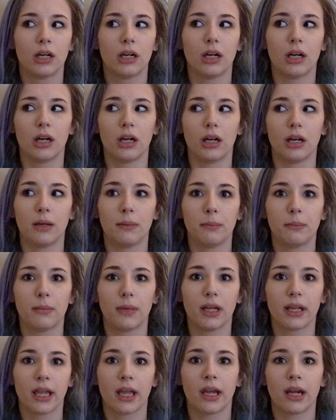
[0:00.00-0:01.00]

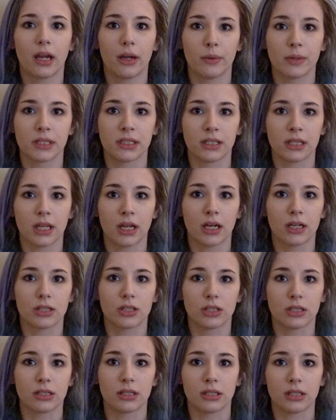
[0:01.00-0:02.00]
Again, I wasn't there,
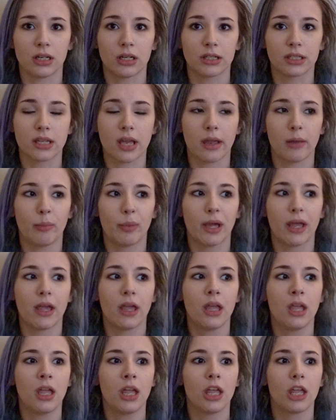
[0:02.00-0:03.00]
so this is hearsay, but
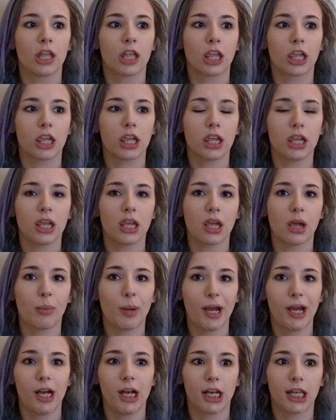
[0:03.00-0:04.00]
he
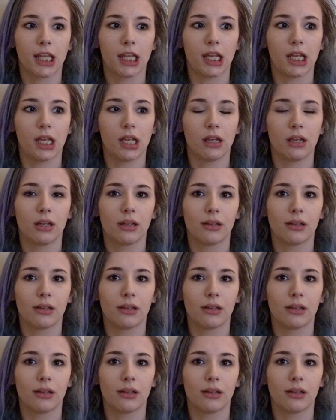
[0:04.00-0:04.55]
apparently